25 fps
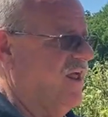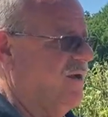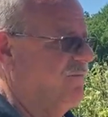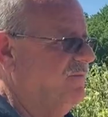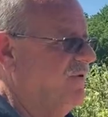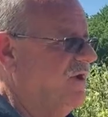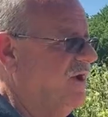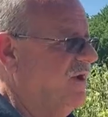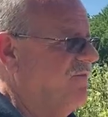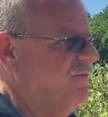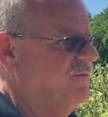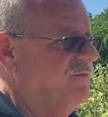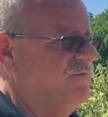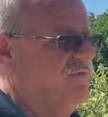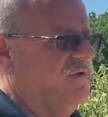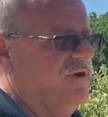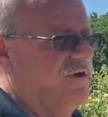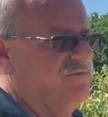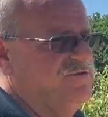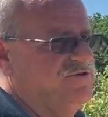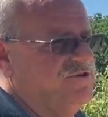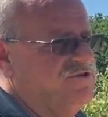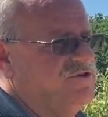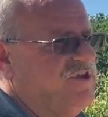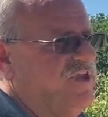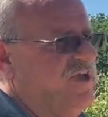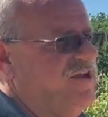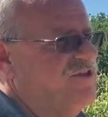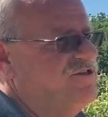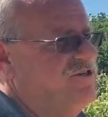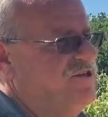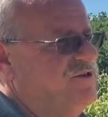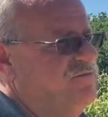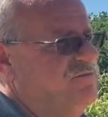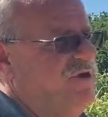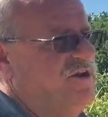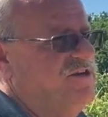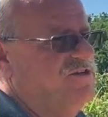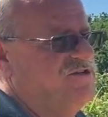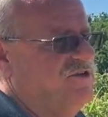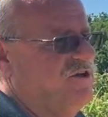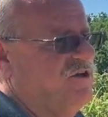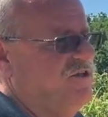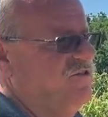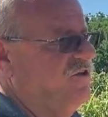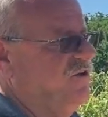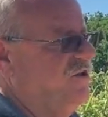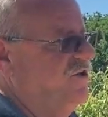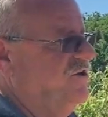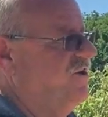I'm, I'm, I'm just guessing based
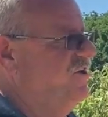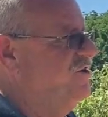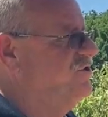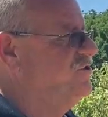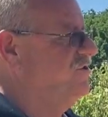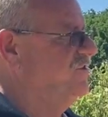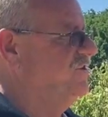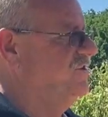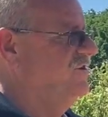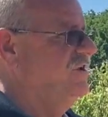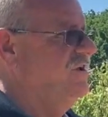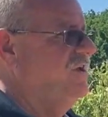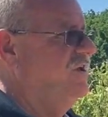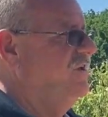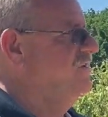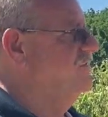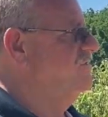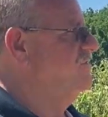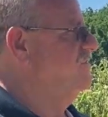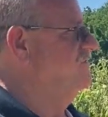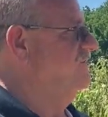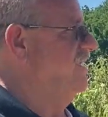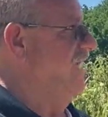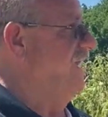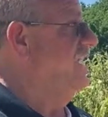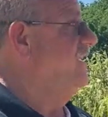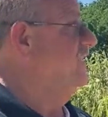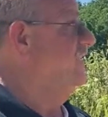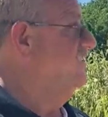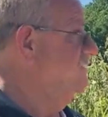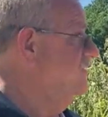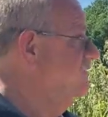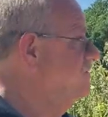on the condition, days